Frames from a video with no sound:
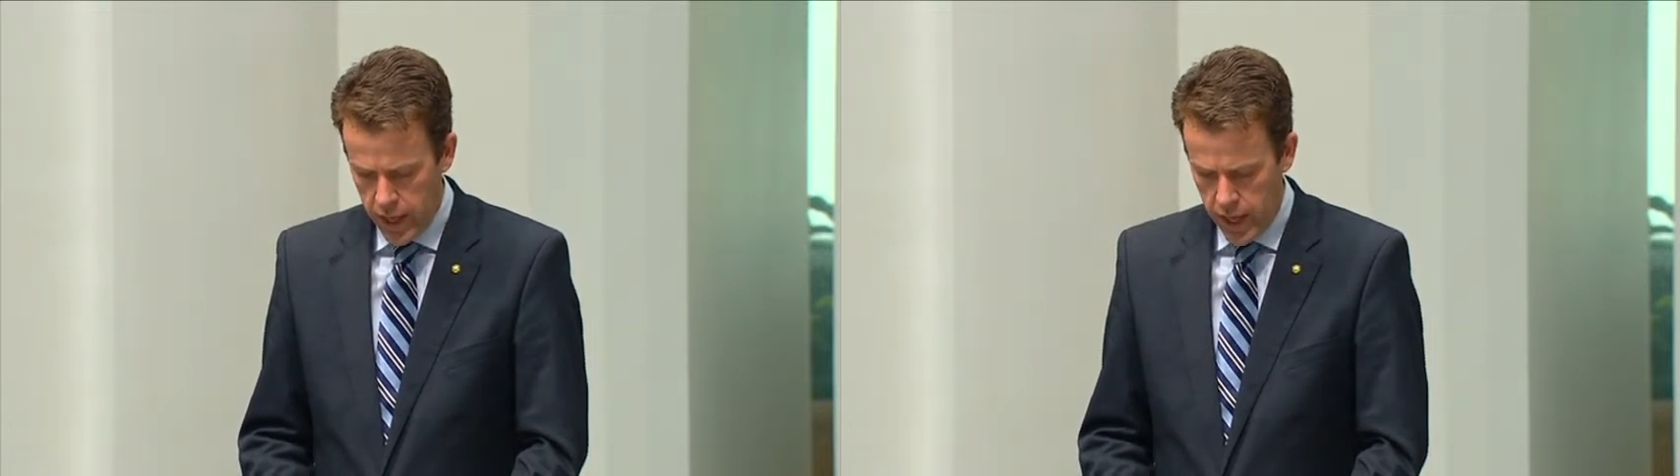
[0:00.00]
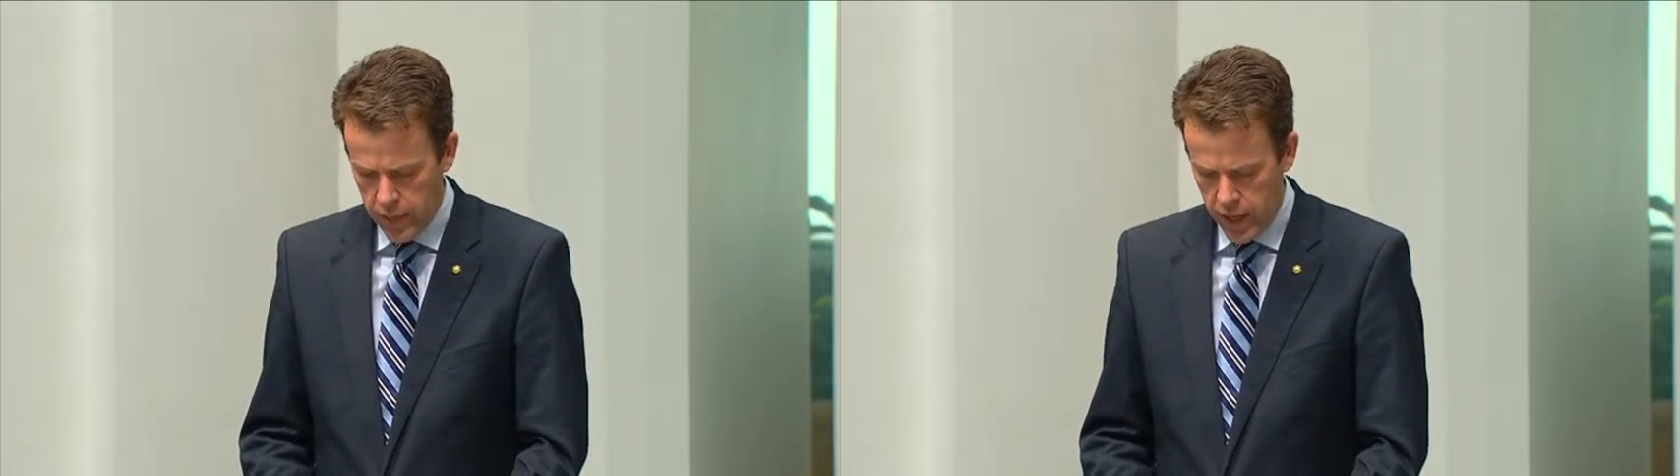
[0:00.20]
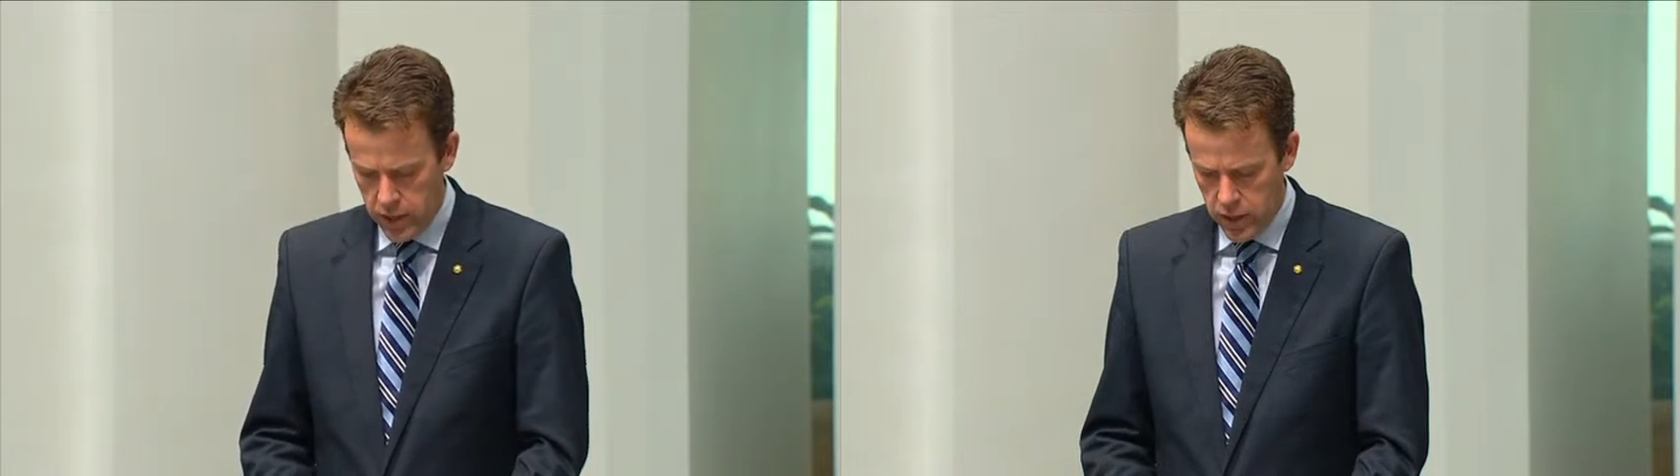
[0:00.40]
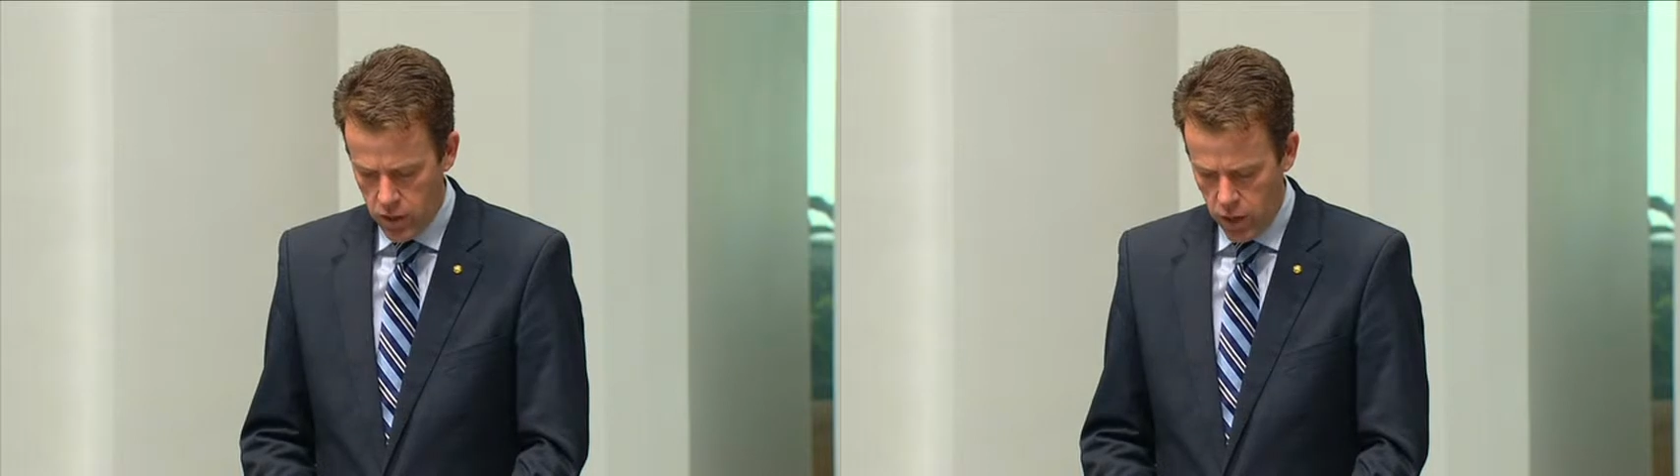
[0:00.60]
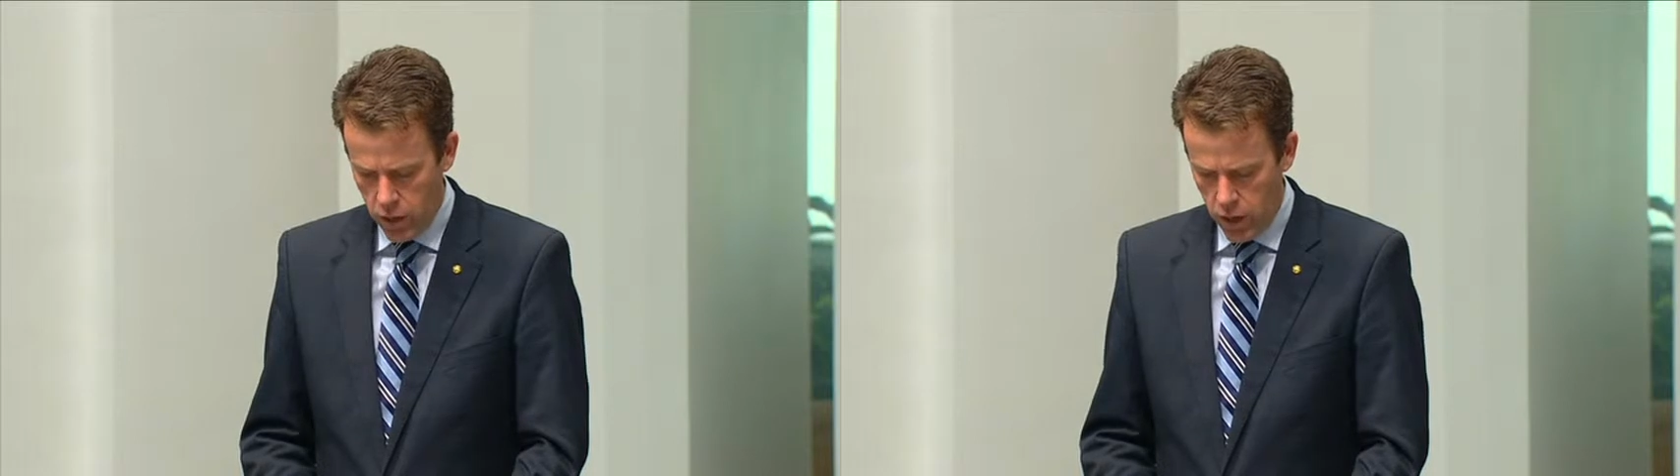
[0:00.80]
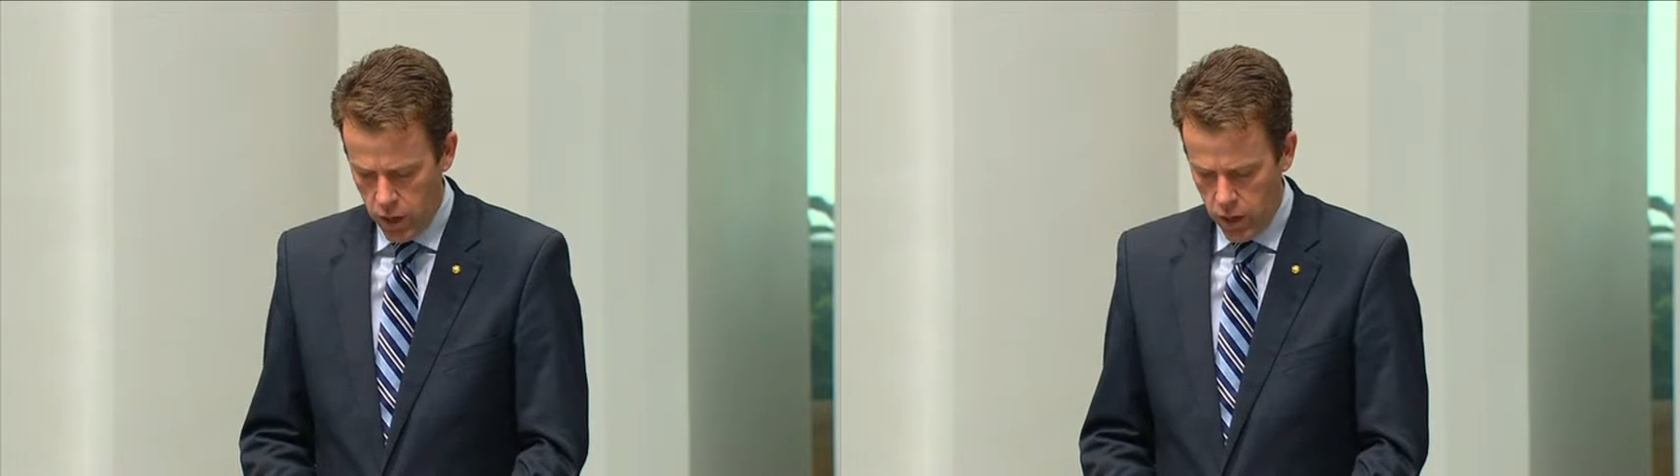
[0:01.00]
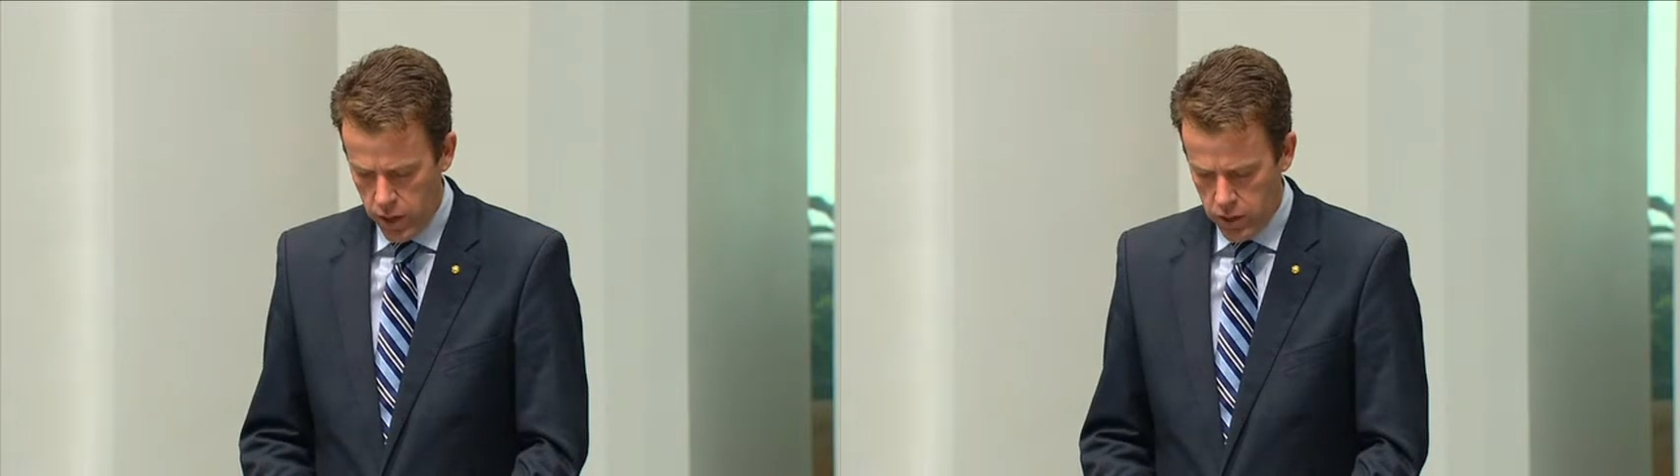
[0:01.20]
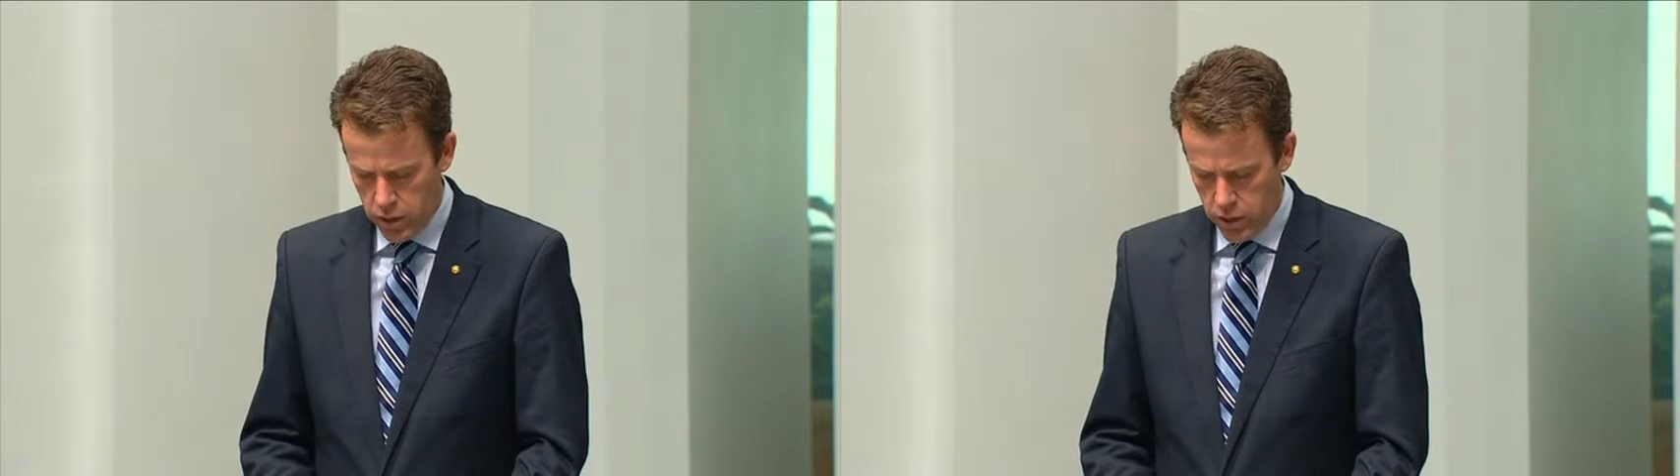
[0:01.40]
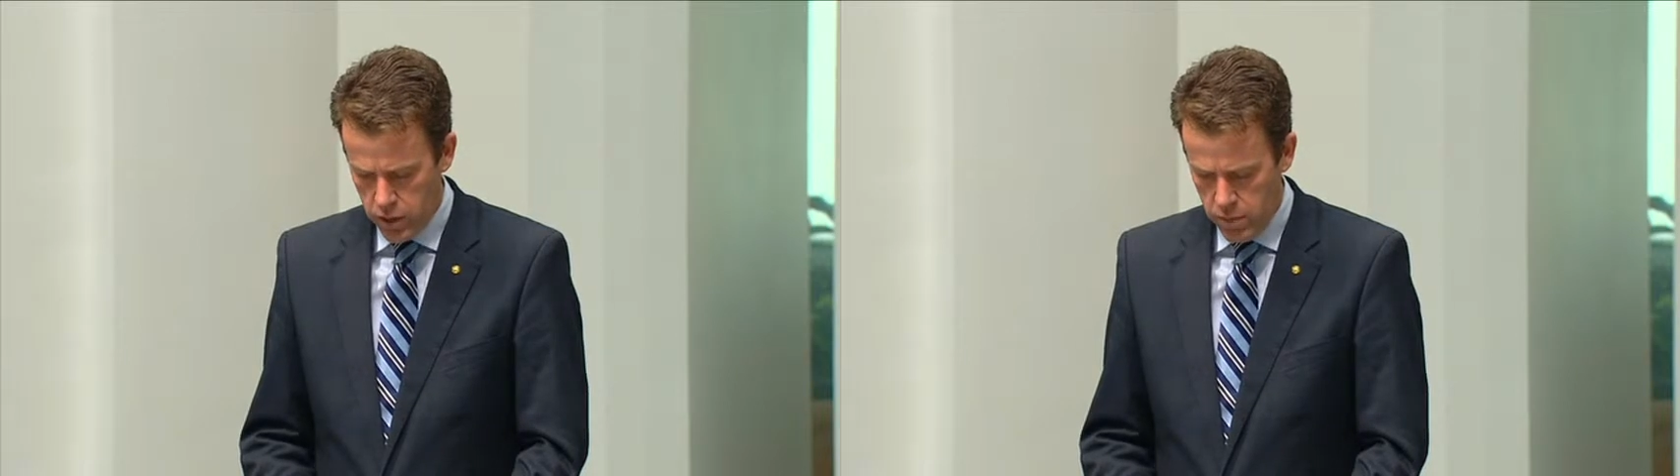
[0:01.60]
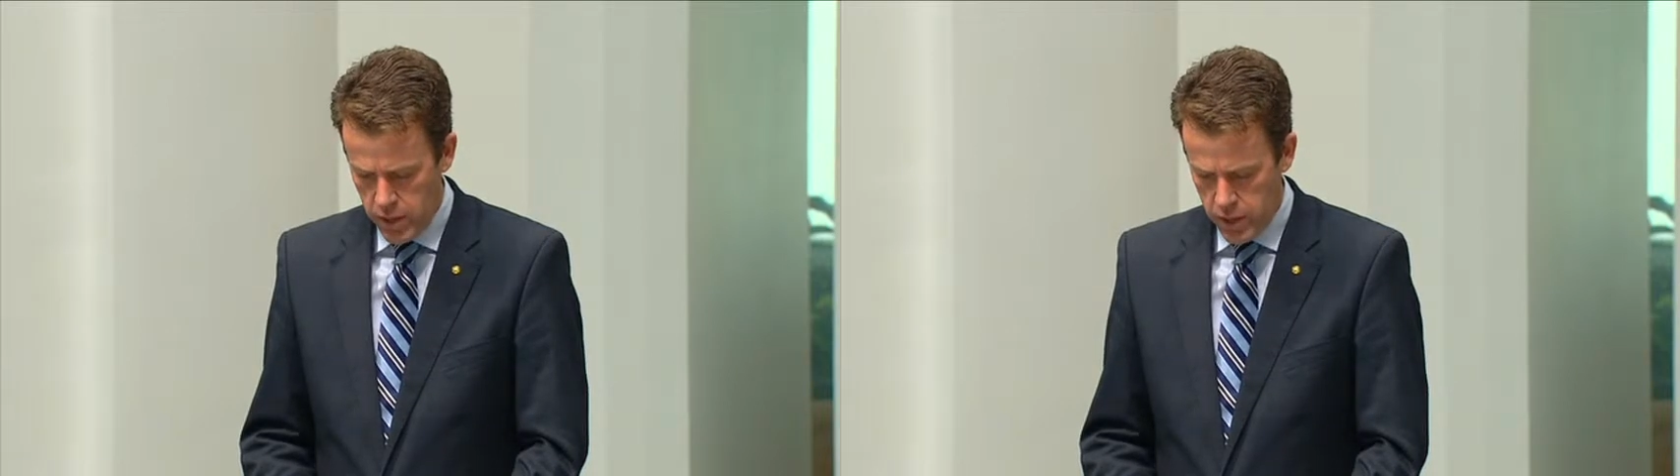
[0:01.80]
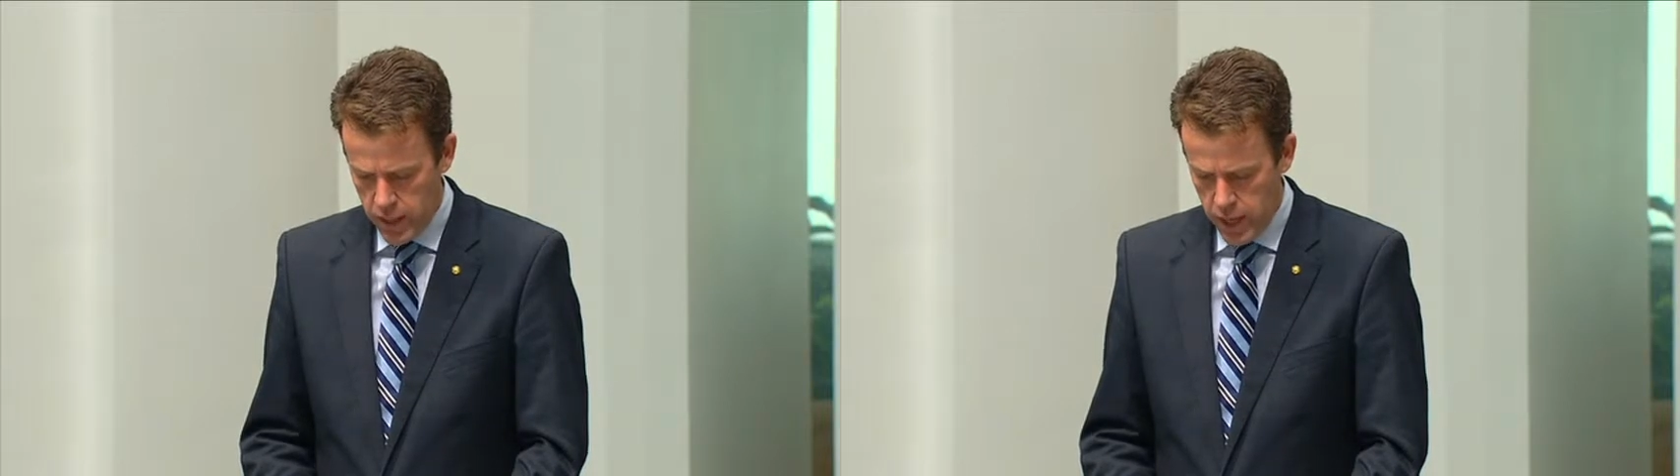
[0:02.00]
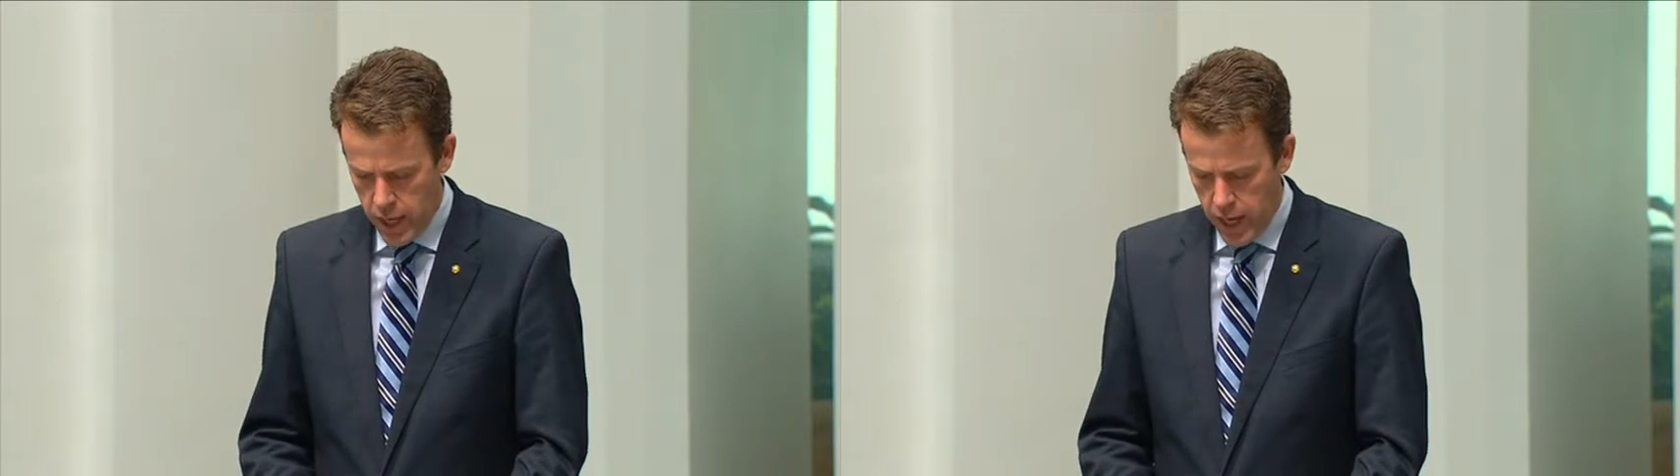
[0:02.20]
and they did not highlight to the committee